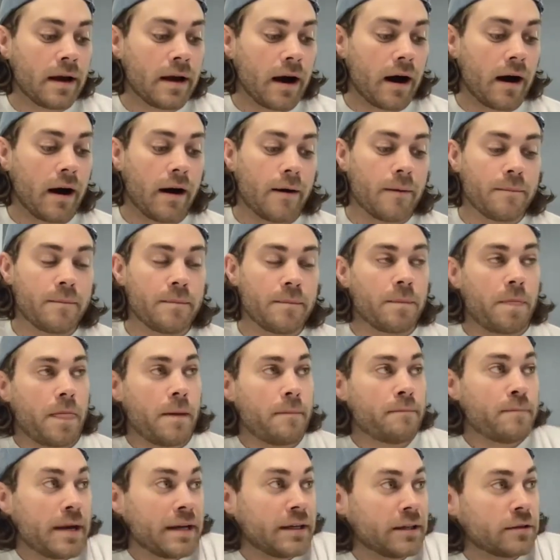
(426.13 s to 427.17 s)

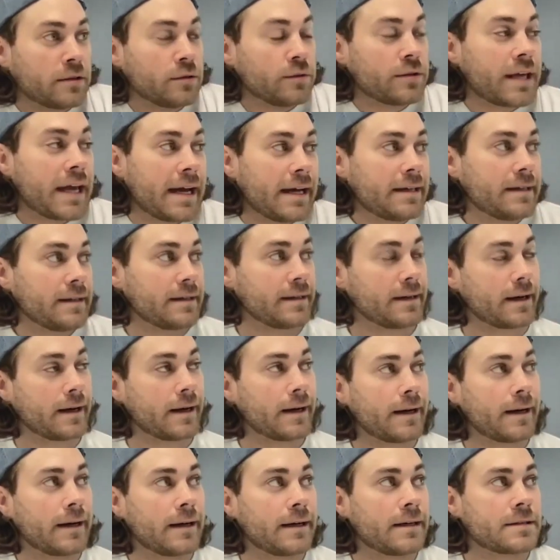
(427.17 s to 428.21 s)
Beta
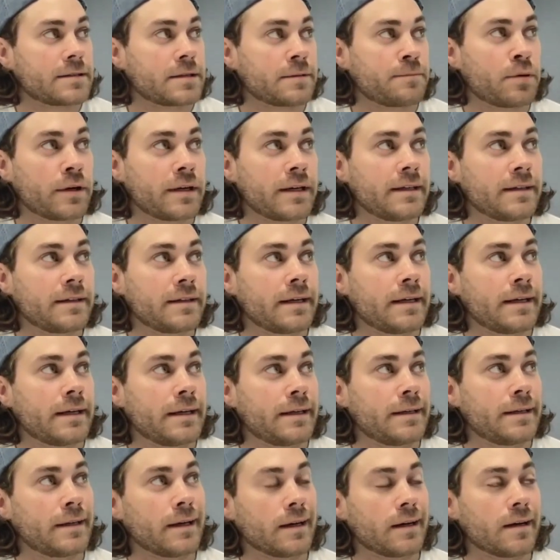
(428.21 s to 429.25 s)
glucan, to put it
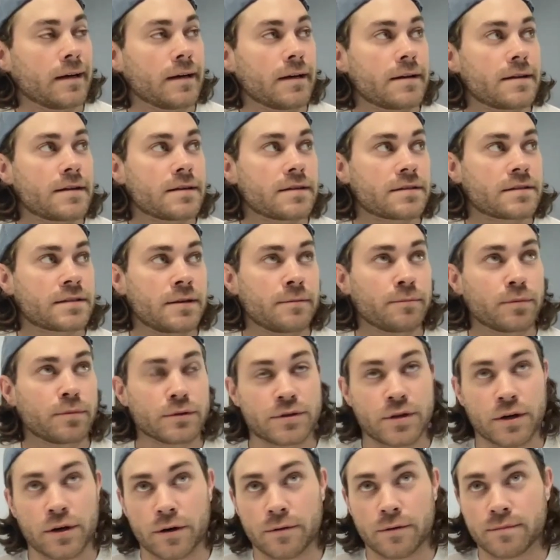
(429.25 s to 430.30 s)
in simple
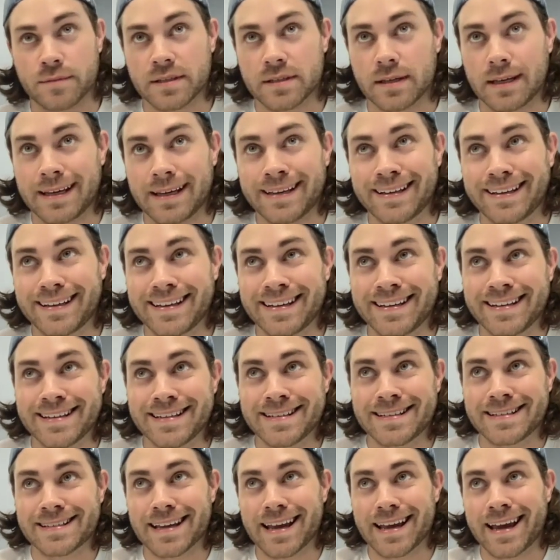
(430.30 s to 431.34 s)
terms, it
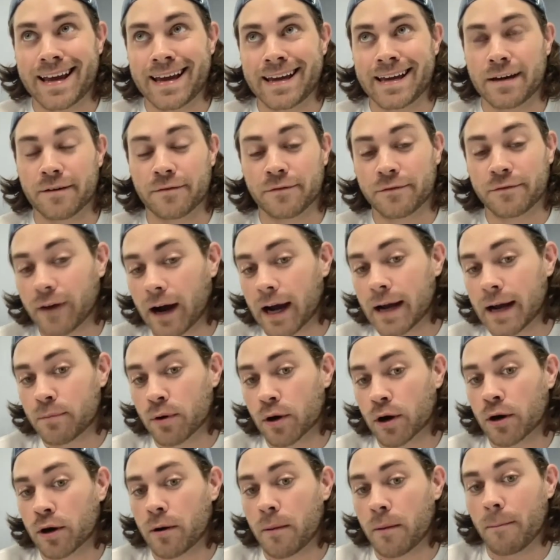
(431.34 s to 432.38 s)
is a
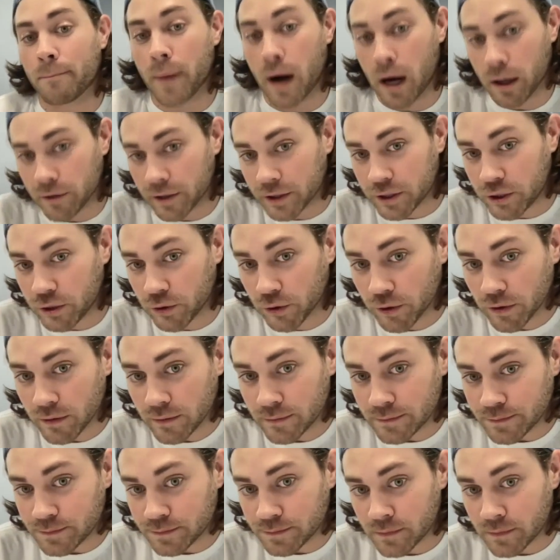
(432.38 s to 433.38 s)
fiber molecule.